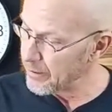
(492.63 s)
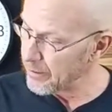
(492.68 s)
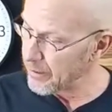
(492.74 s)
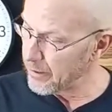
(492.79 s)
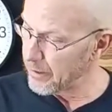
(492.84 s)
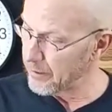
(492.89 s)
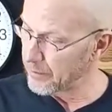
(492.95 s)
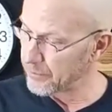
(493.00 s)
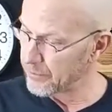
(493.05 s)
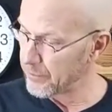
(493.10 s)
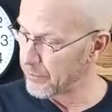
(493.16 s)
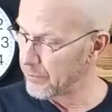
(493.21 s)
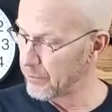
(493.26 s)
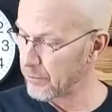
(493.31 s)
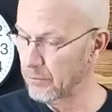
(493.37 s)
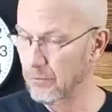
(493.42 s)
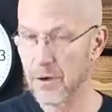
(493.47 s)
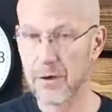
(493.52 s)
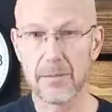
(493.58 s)
If
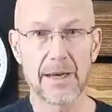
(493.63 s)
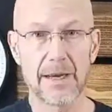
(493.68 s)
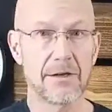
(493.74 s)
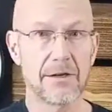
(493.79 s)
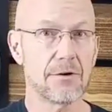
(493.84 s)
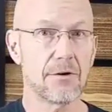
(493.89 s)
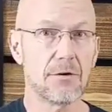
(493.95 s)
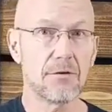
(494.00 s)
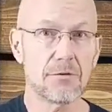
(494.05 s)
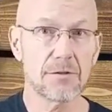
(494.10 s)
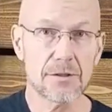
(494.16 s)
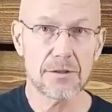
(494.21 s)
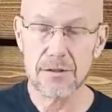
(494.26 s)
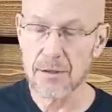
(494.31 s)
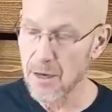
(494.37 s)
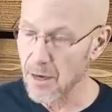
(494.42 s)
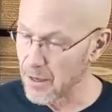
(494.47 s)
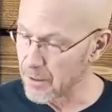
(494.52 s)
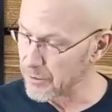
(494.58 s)
you want to make your own
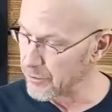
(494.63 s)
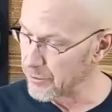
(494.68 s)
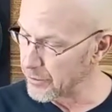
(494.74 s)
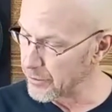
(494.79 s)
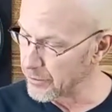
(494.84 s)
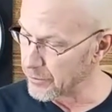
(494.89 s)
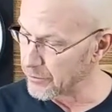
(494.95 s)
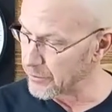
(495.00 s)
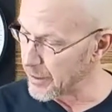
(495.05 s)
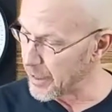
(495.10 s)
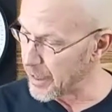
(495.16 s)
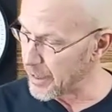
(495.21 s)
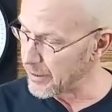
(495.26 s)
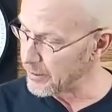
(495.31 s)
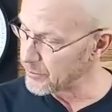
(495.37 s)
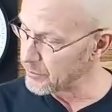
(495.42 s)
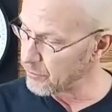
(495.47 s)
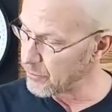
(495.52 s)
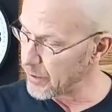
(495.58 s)
stock, you could do that
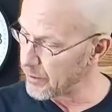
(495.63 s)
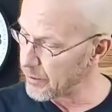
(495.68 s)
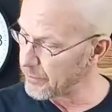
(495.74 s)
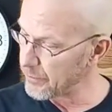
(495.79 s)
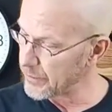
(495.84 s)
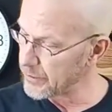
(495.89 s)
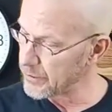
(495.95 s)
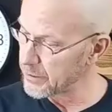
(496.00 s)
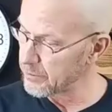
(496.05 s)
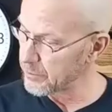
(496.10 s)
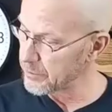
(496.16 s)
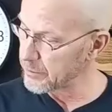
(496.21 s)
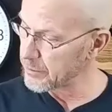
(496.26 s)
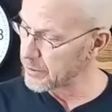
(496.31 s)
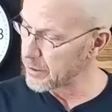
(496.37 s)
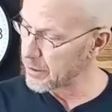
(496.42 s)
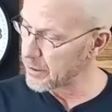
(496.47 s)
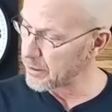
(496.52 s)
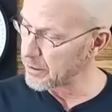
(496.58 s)
as well, vegetable
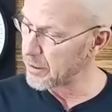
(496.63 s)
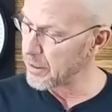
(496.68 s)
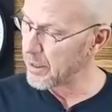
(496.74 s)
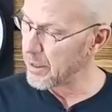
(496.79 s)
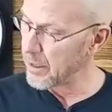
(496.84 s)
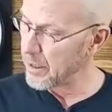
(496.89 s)
stock.